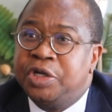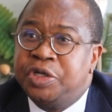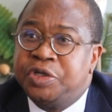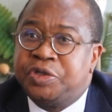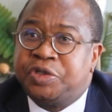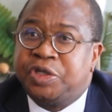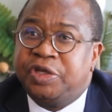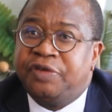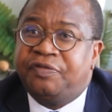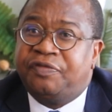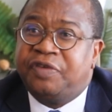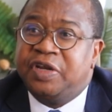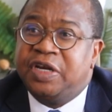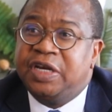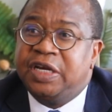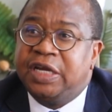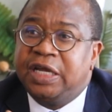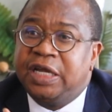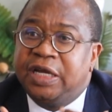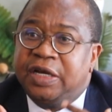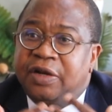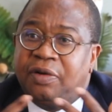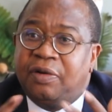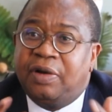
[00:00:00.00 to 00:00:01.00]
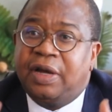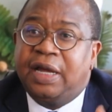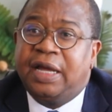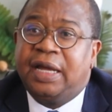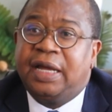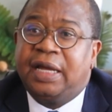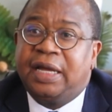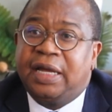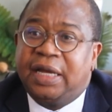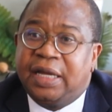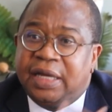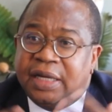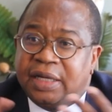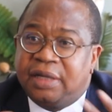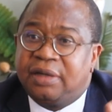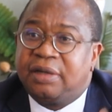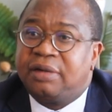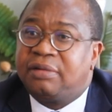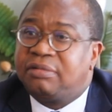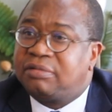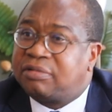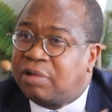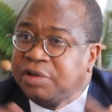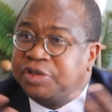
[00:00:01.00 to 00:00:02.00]
to even
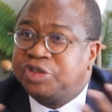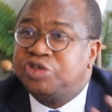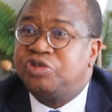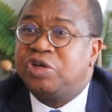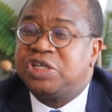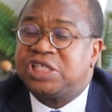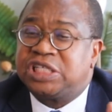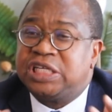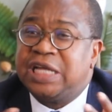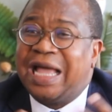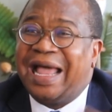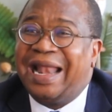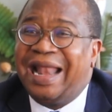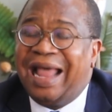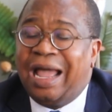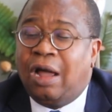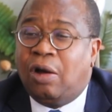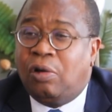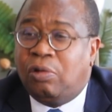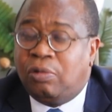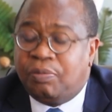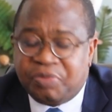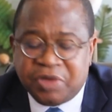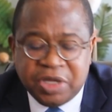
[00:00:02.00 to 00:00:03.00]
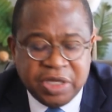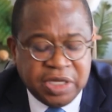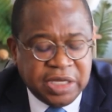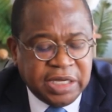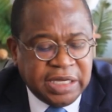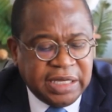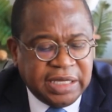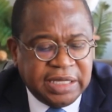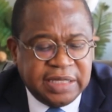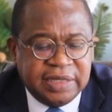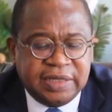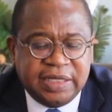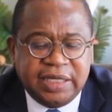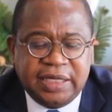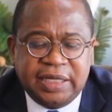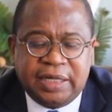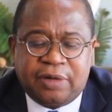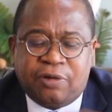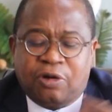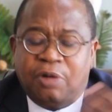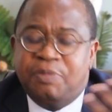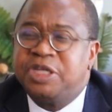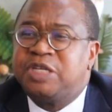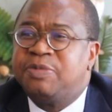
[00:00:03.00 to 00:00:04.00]
continuously allow the
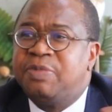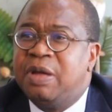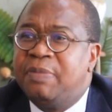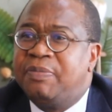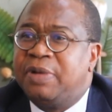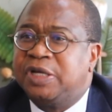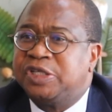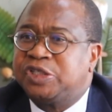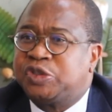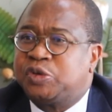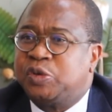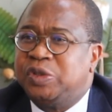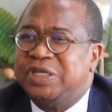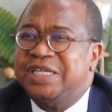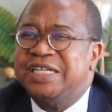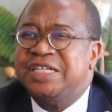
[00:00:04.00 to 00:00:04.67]
committee members to